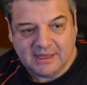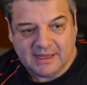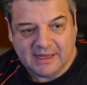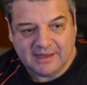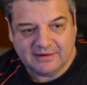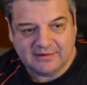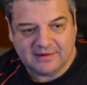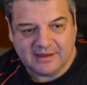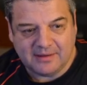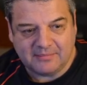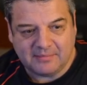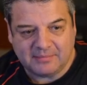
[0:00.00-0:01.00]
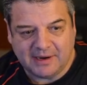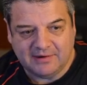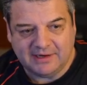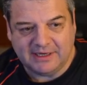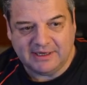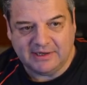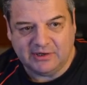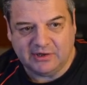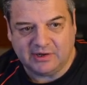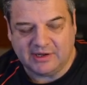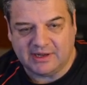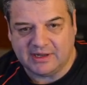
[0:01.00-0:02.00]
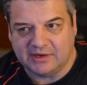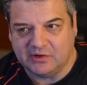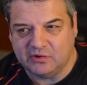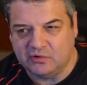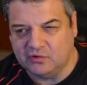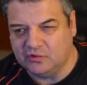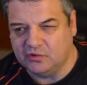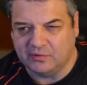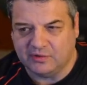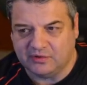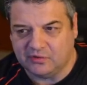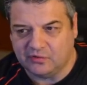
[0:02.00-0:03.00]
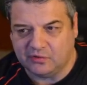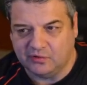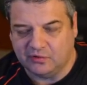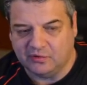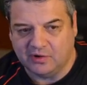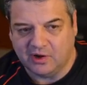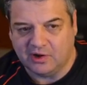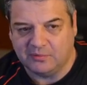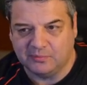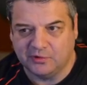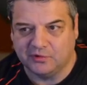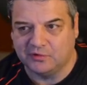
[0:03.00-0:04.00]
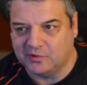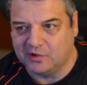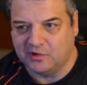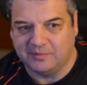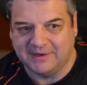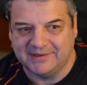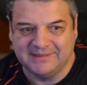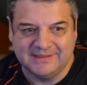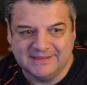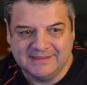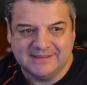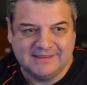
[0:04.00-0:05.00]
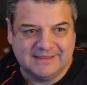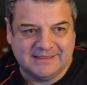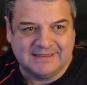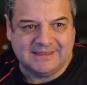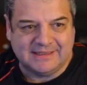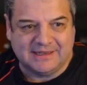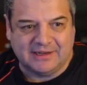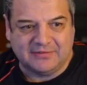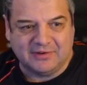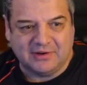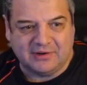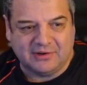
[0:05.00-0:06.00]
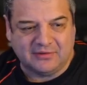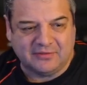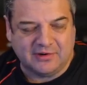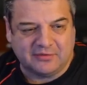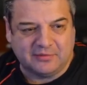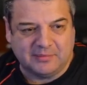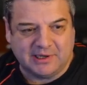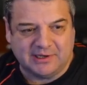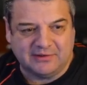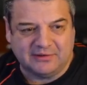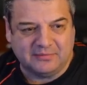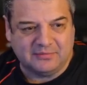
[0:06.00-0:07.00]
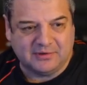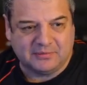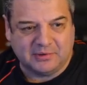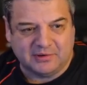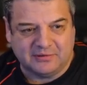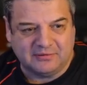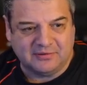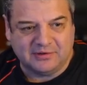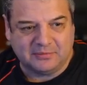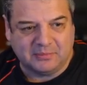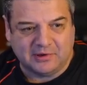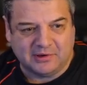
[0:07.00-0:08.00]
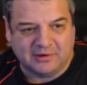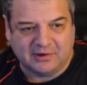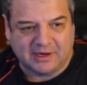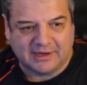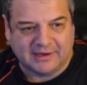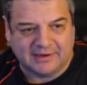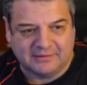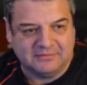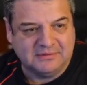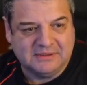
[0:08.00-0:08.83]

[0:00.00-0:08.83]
And apparently you can do it through Homebrew as well, but you know, if you're not familiar, just put a like a